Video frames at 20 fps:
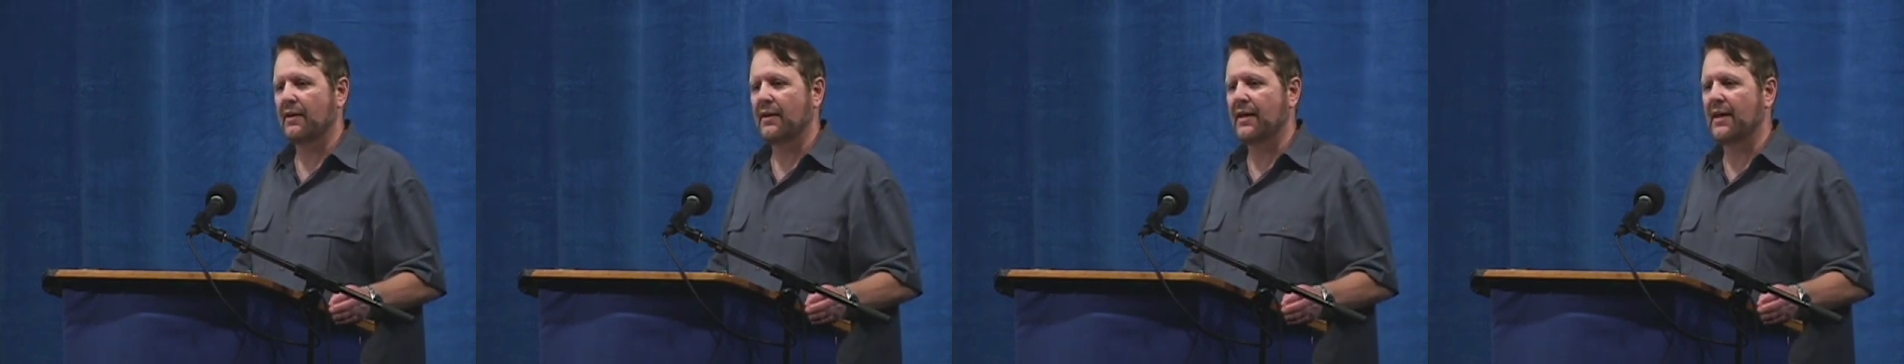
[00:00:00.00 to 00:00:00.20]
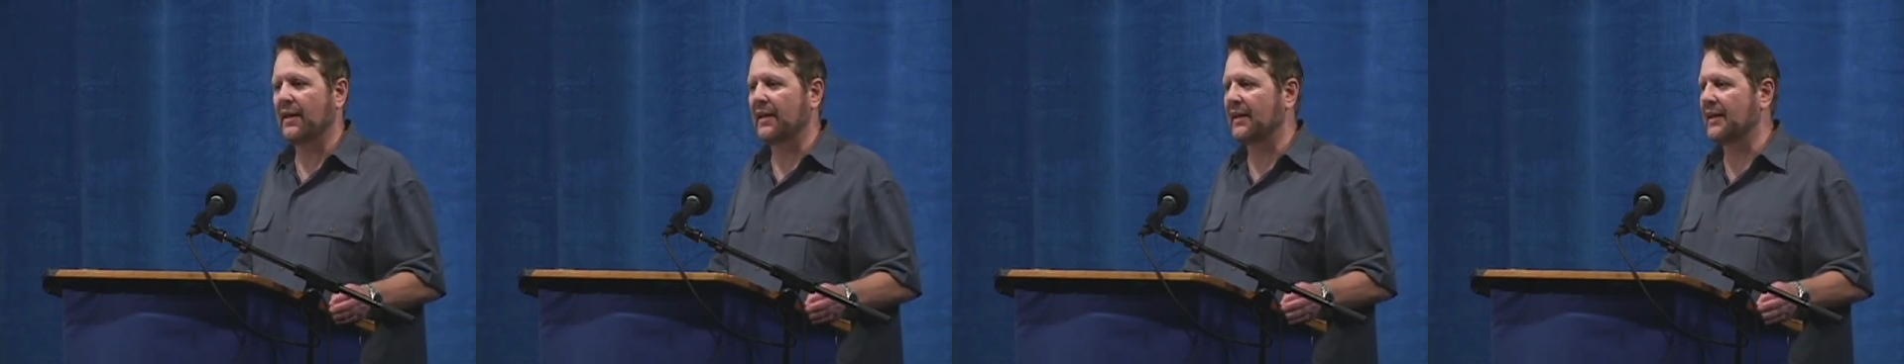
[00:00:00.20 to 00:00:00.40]

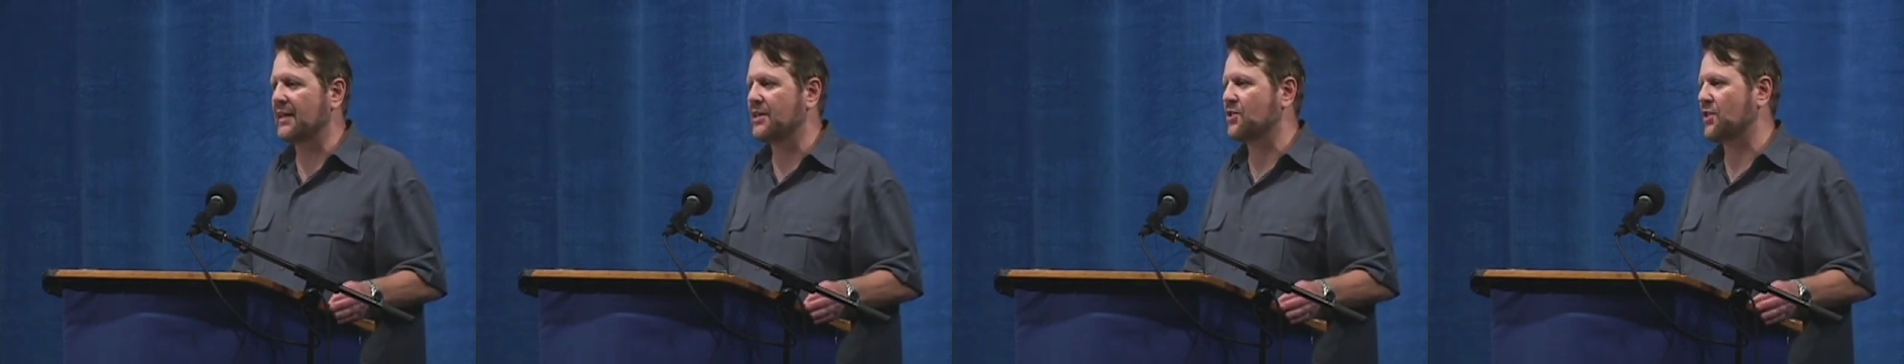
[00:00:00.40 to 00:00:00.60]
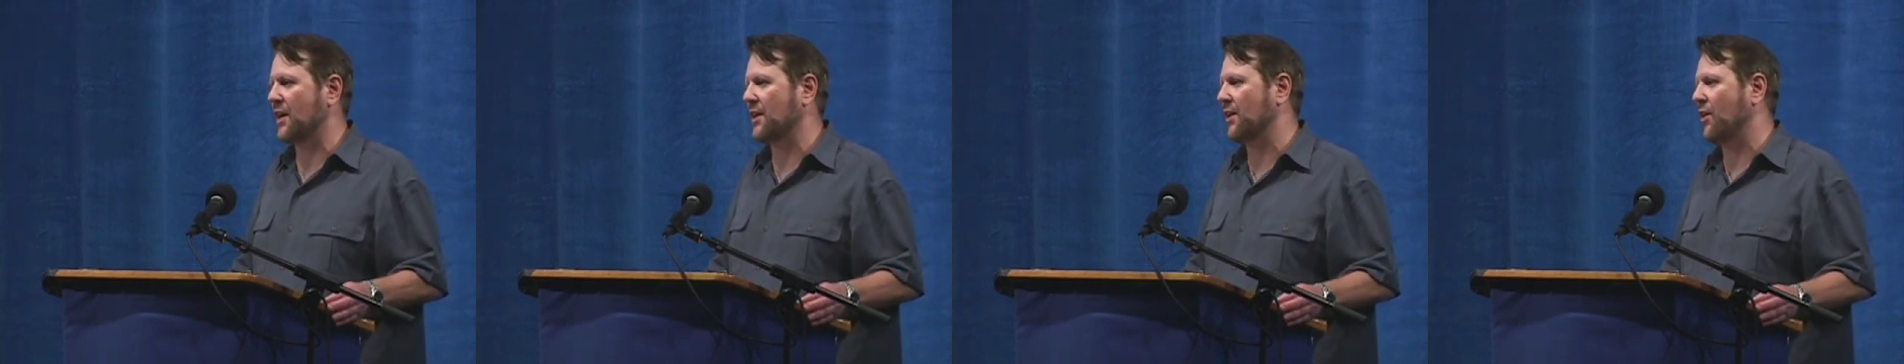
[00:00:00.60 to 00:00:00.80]
killing
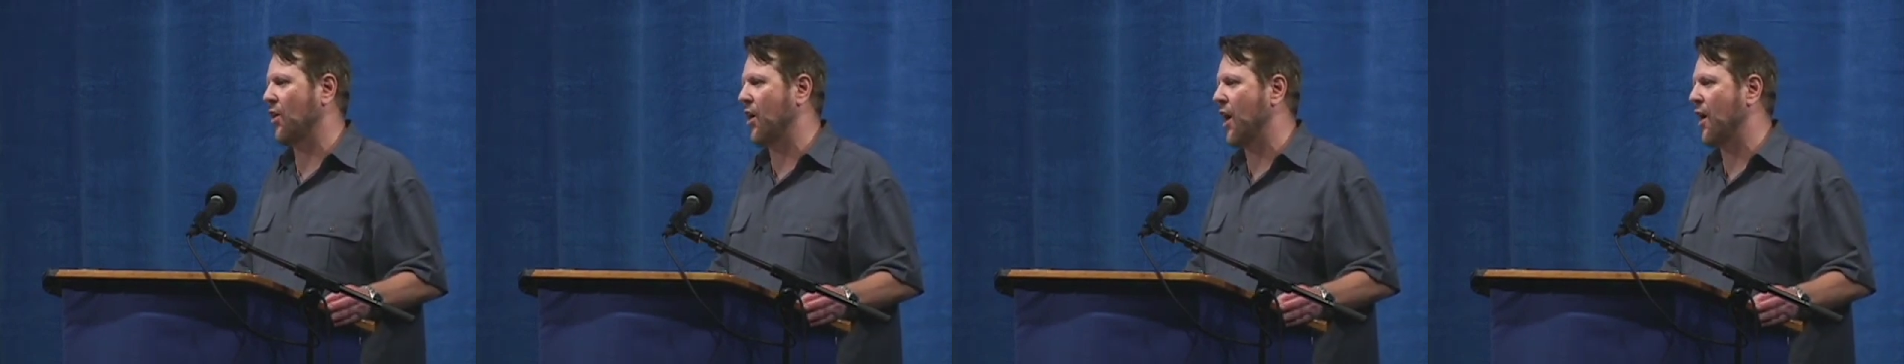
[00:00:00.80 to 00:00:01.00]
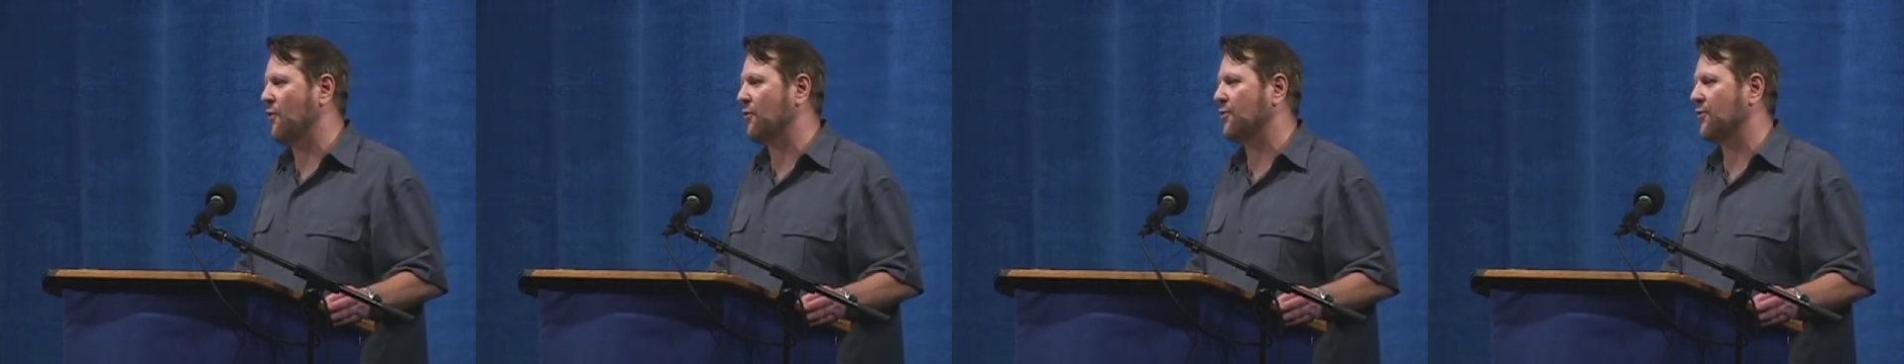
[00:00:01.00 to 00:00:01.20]
each other
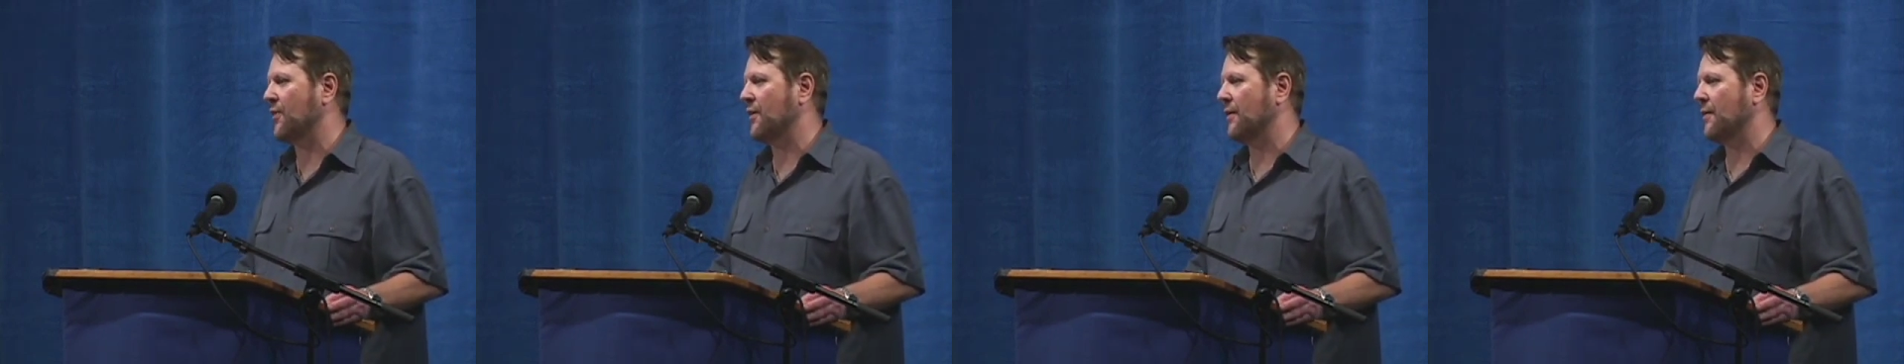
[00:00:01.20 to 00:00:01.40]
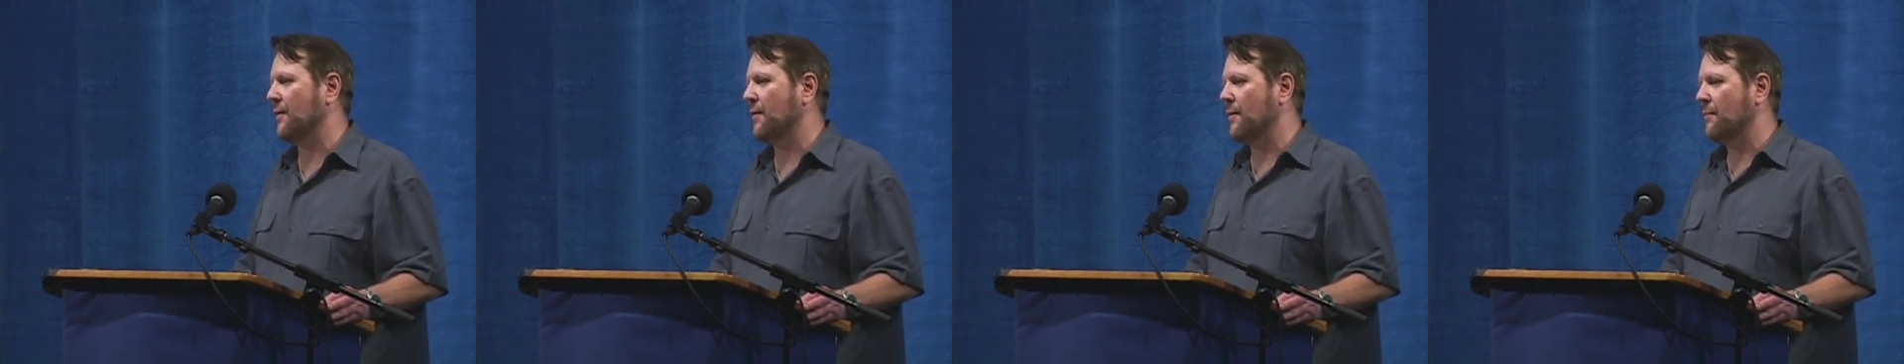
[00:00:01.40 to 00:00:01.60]
off
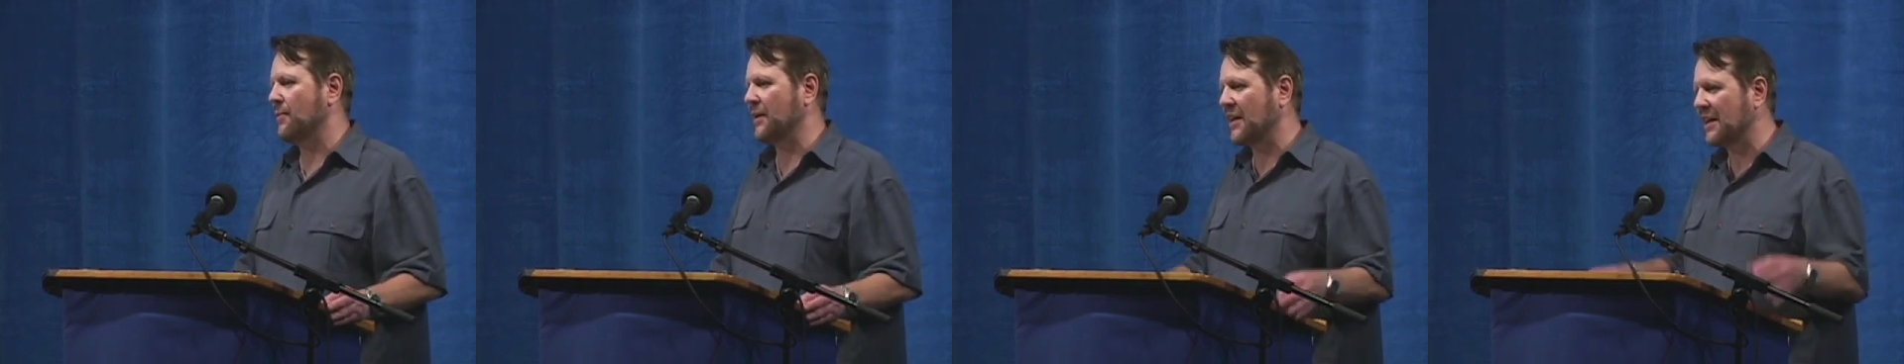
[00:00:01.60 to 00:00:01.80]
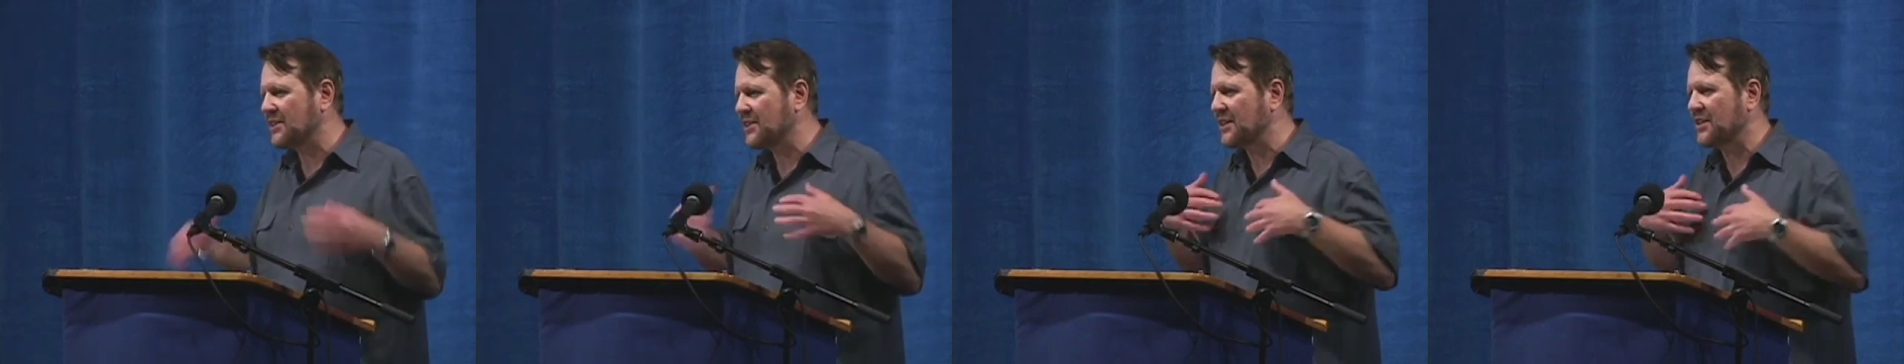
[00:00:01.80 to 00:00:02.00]
because